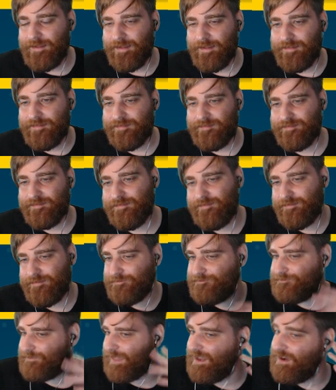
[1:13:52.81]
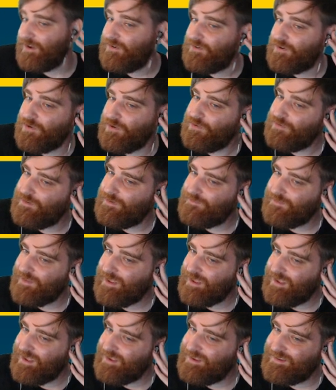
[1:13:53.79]
I don't know if
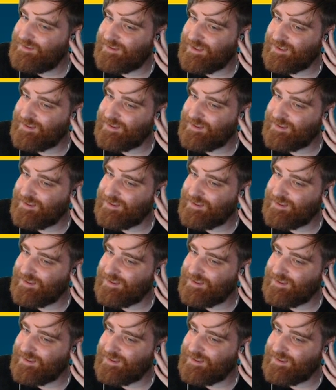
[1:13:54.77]
I